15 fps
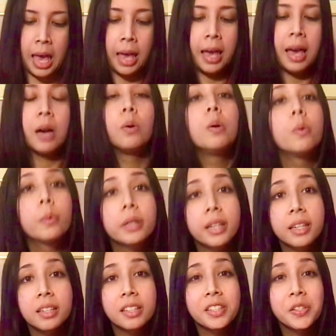And what we're
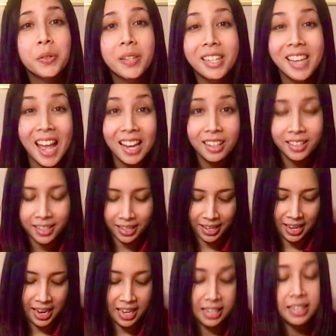gonna do next
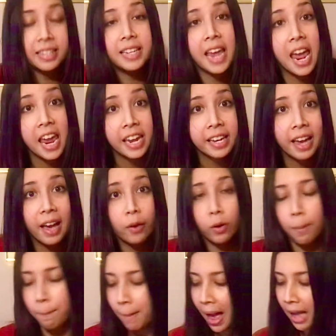is take our
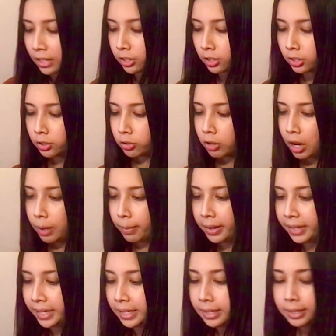mashed
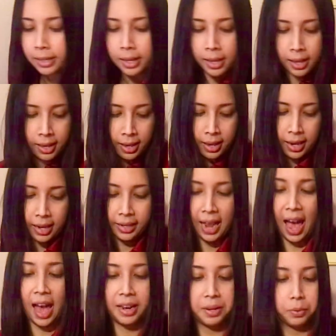strawberries and
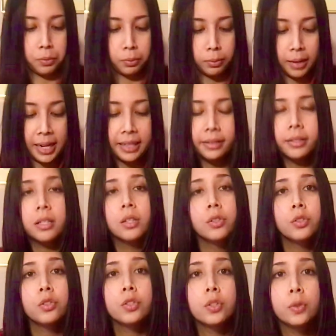add it right
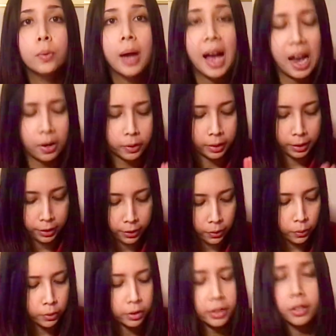to our
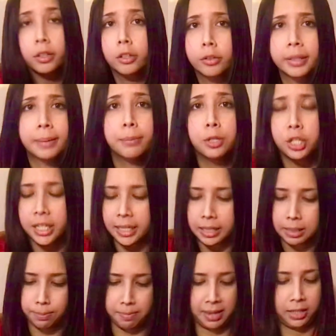yogurt cream cheese
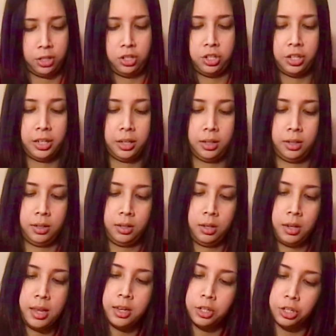mixture.
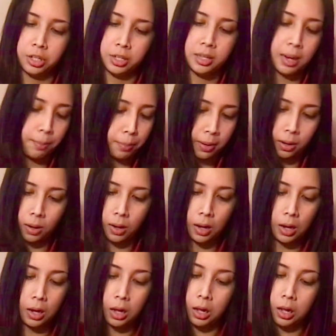Just dump it
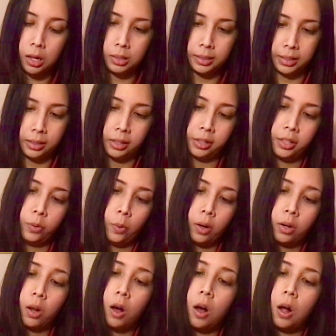all in there. You want
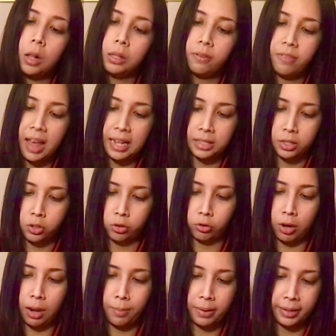all of that
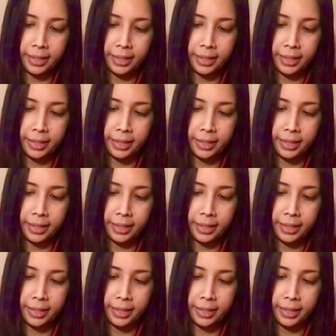strawberry